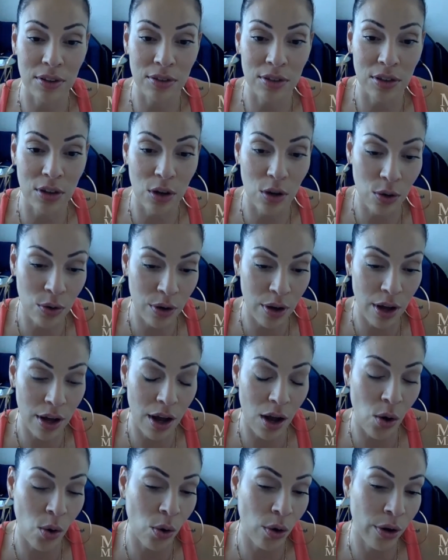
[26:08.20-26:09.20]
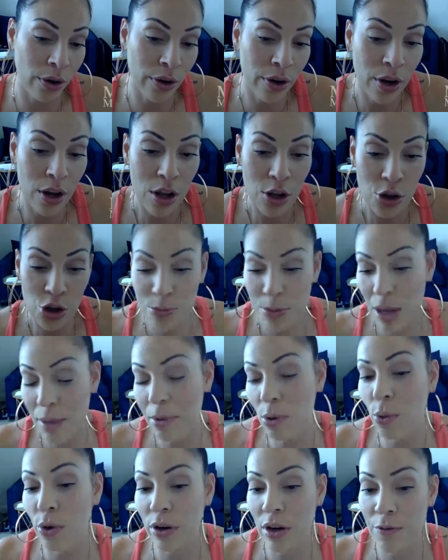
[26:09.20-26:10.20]
business, or you
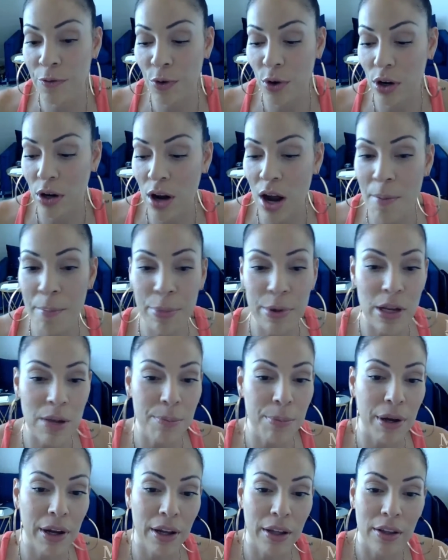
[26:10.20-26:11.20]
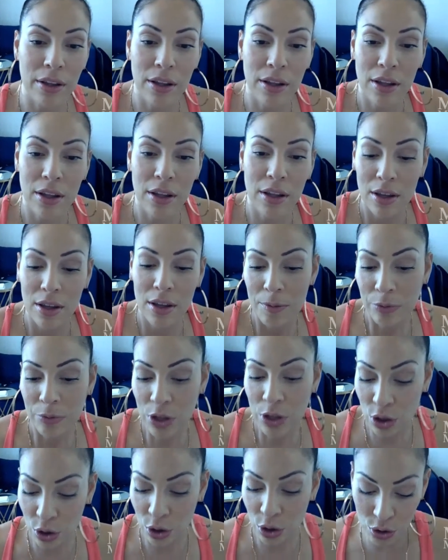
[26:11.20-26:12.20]
may be working for a company, but
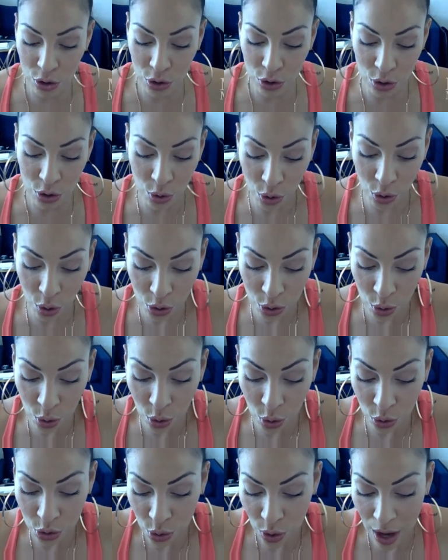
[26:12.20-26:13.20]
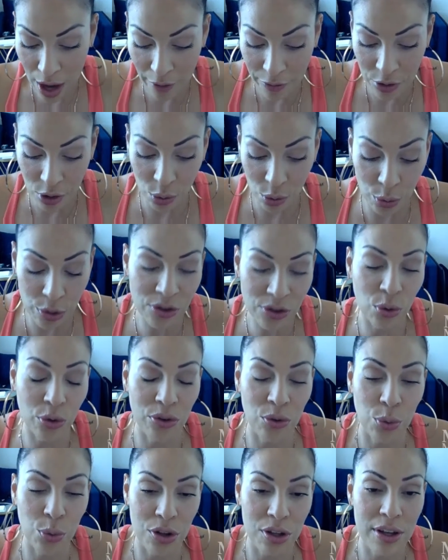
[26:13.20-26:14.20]
you have your
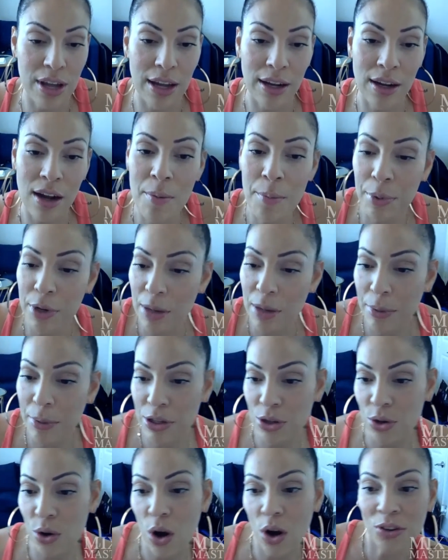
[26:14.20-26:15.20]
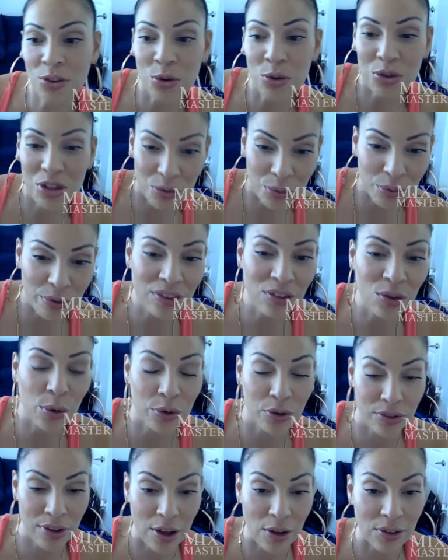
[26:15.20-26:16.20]
resources within that company, but you also need
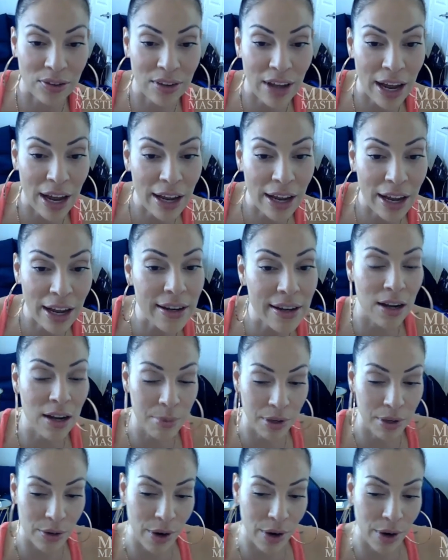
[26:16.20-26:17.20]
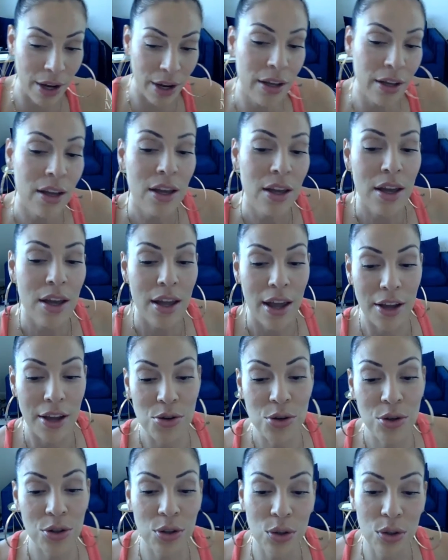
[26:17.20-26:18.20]
resources outside that company, right?
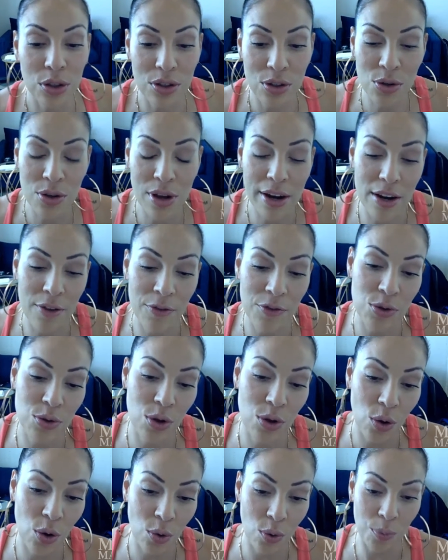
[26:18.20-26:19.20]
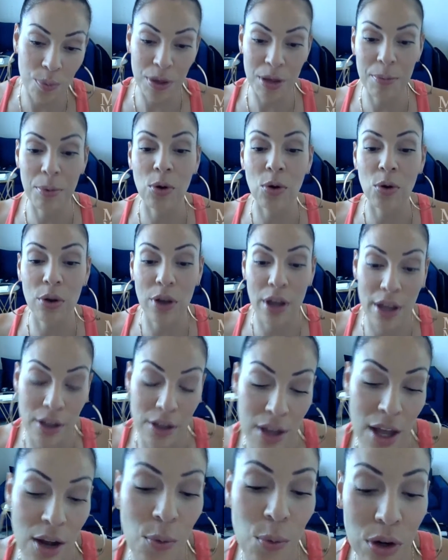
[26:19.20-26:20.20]
And you can only do that if you know people
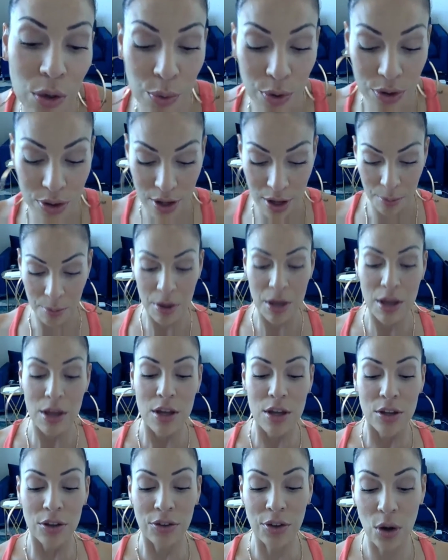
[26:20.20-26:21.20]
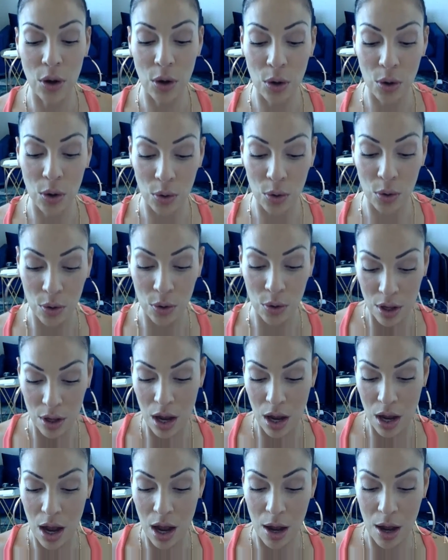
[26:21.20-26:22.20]
and network with them. So
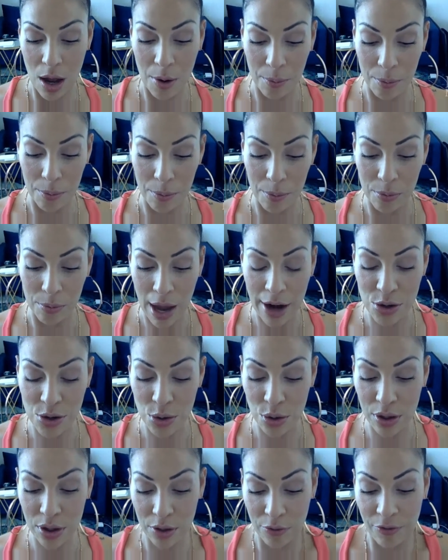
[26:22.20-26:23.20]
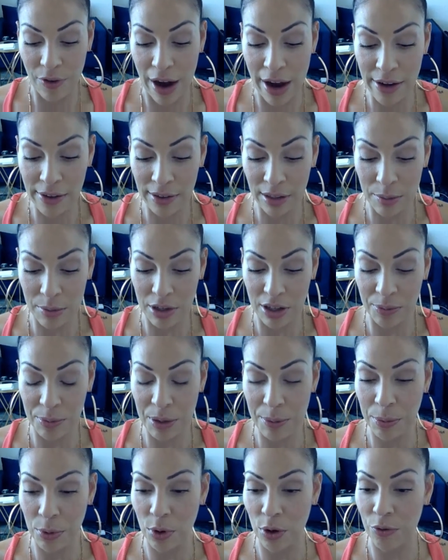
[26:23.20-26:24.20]
how do you find some of
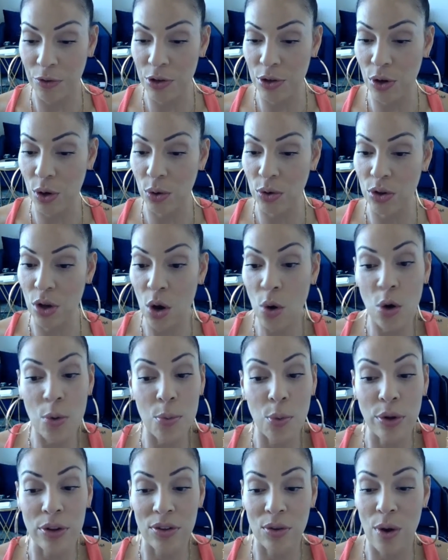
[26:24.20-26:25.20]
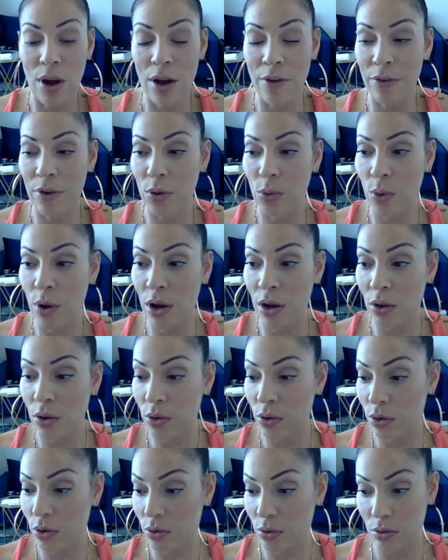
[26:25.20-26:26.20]
these people if you don't know them whatsoever?
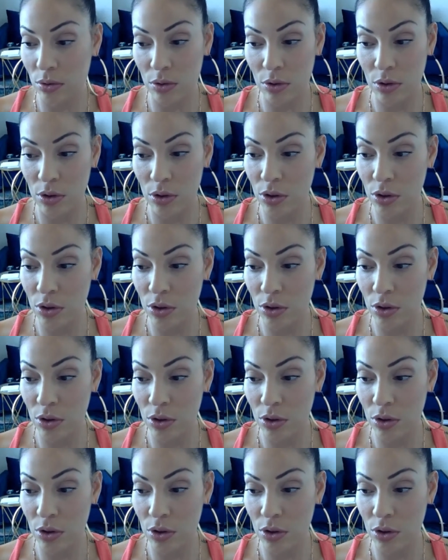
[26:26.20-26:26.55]
Well,